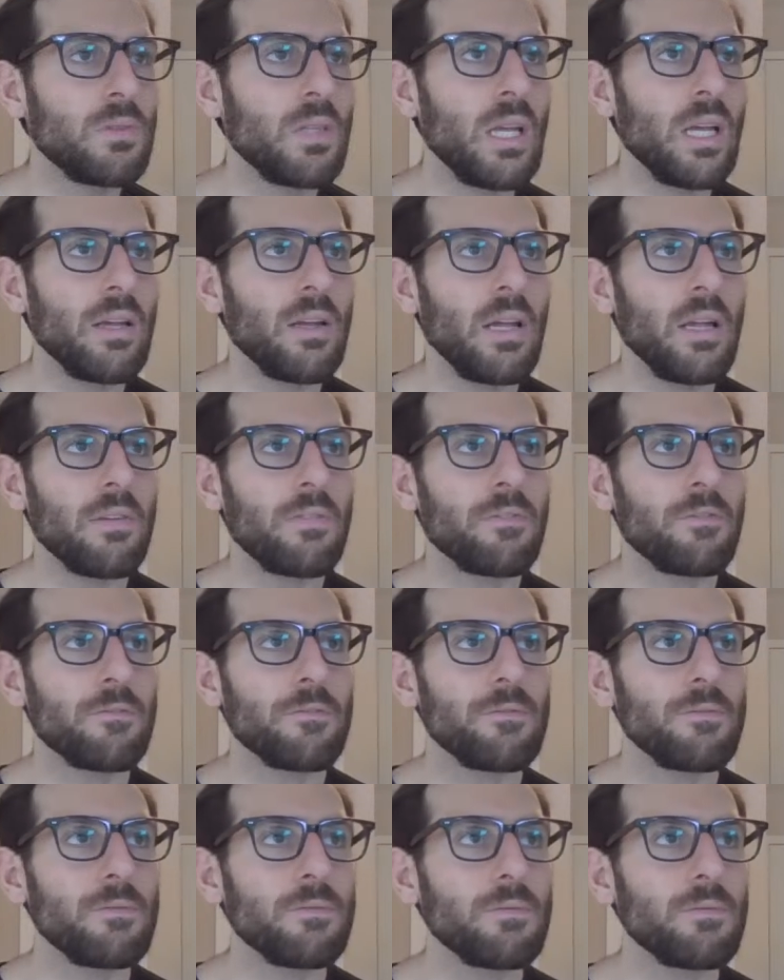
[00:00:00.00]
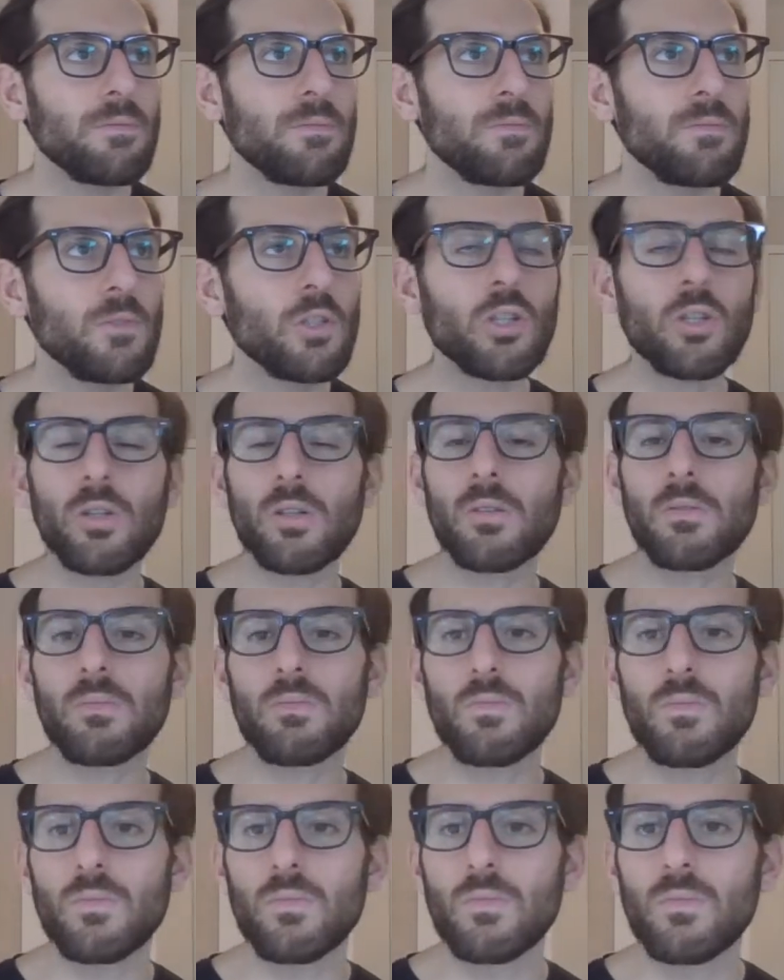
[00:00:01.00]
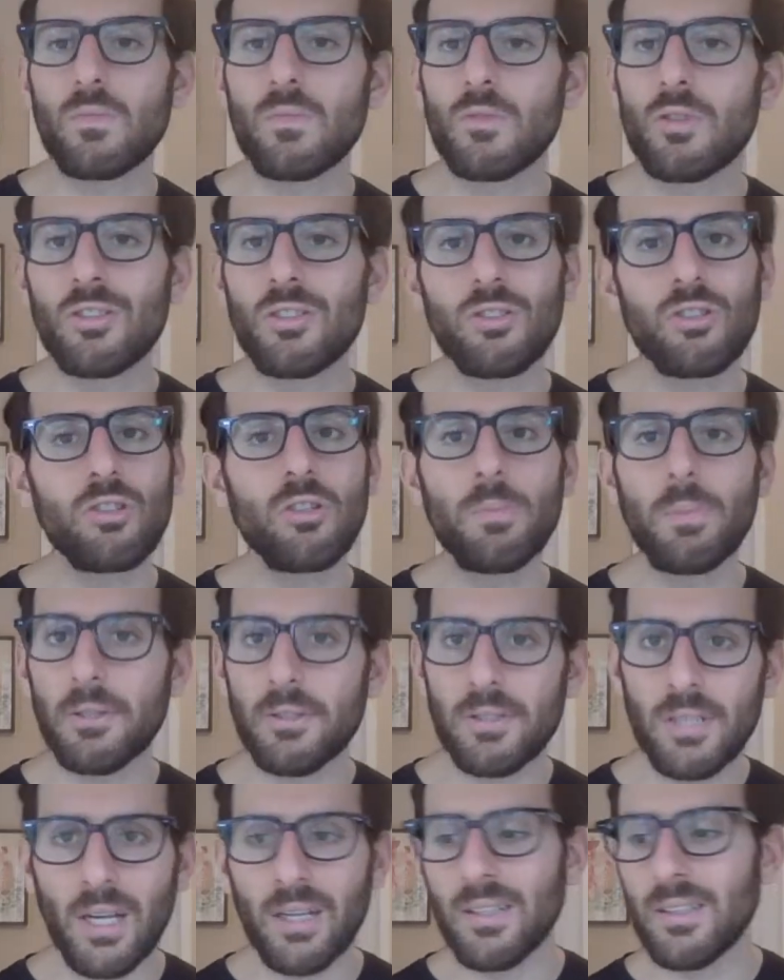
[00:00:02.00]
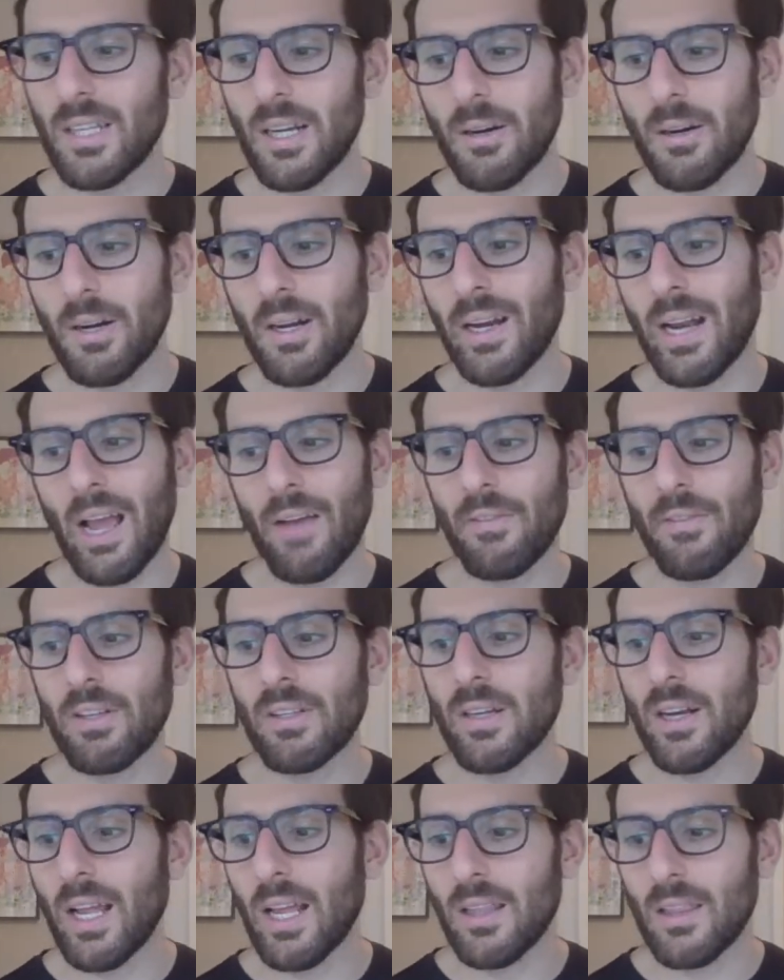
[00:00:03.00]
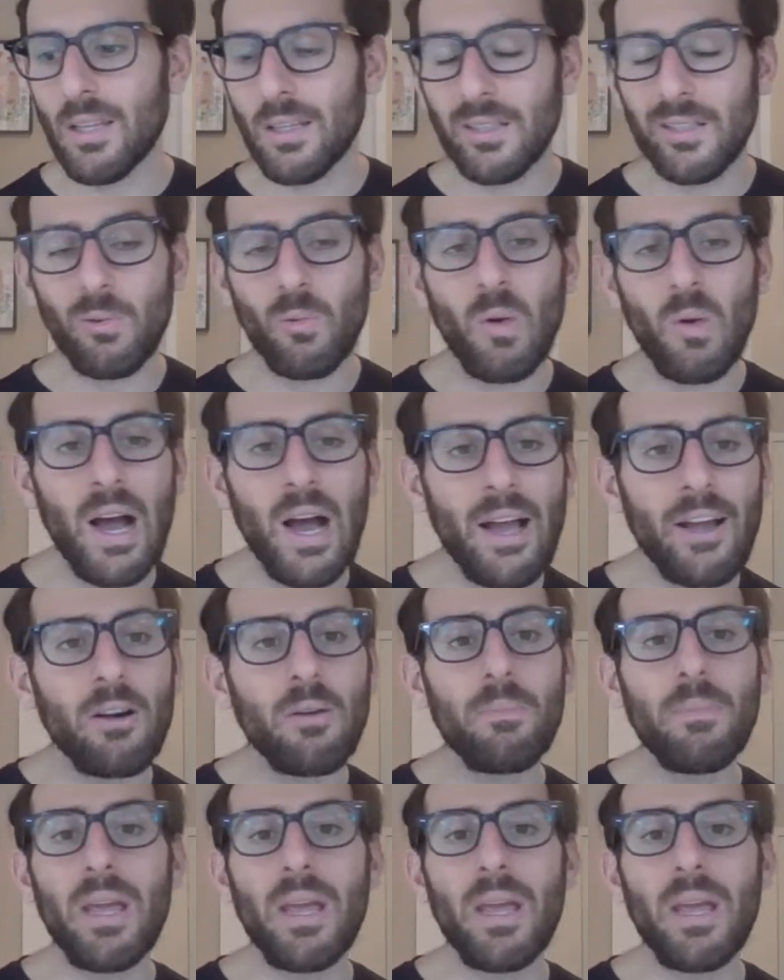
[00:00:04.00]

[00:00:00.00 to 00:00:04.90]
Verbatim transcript: if you're super sedentary and haven't done anything in a while,